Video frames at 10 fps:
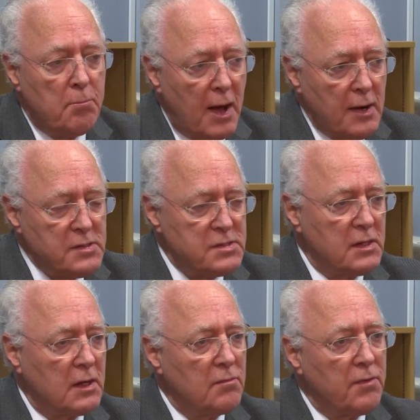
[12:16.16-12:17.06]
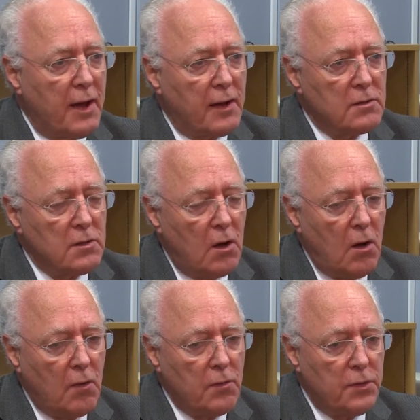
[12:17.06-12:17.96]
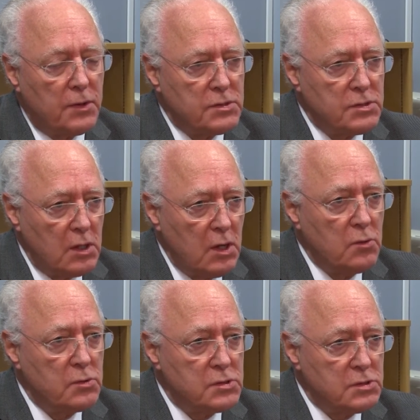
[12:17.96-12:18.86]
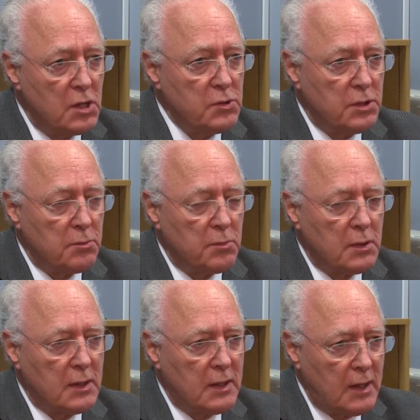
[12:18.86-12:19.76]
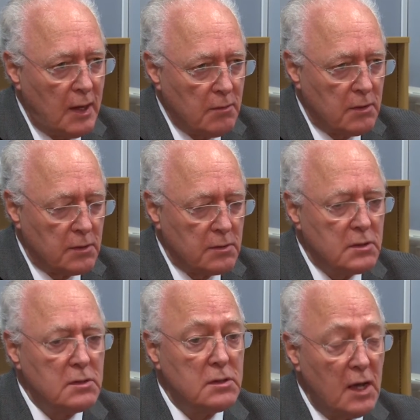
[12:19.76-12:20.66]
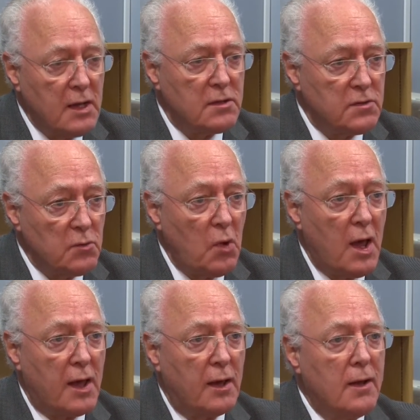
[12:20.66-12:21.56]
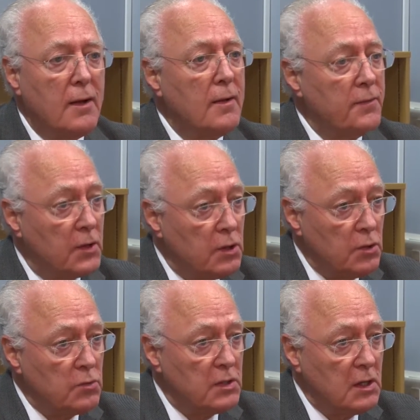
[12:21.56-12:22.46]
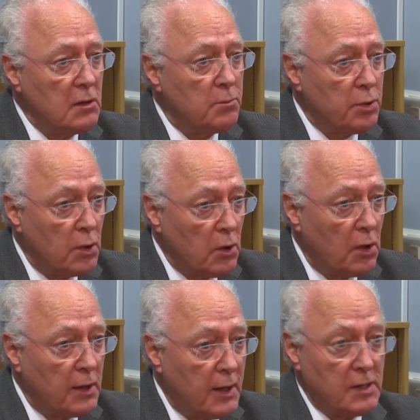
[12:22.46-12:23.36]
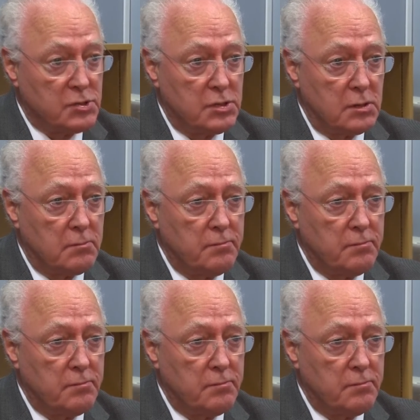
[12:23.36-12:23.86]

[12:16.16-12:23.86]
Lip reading: balancing effect on the slow sodium current takes away the QT prolongation.